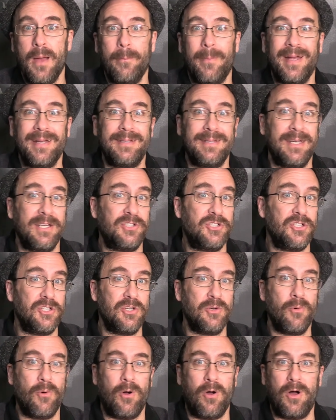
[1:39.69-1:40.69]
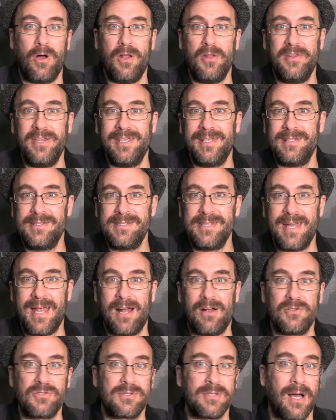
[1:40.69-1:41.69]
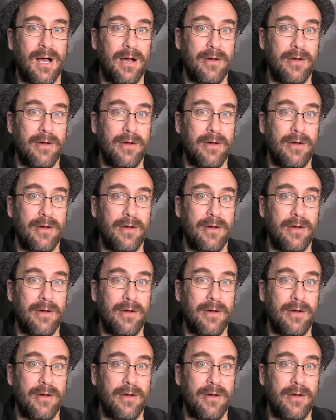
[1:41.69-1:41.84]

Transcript: by teaching you all the ins and outs